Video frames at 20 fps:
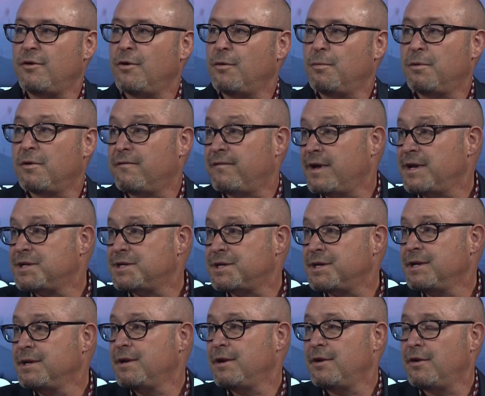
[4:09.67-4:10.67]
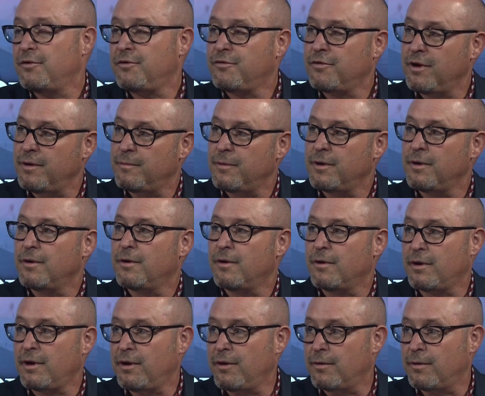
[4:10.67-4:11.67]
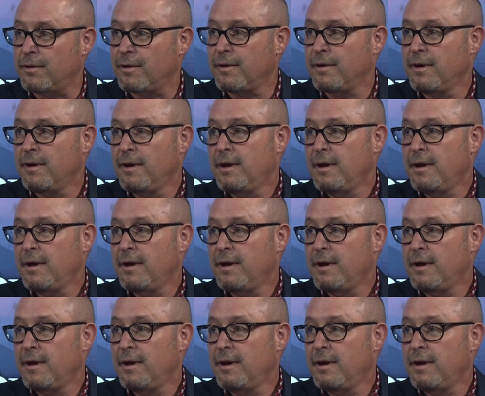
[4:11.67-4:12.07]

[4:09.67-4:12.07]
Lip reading: no prevention, no treatment or cure.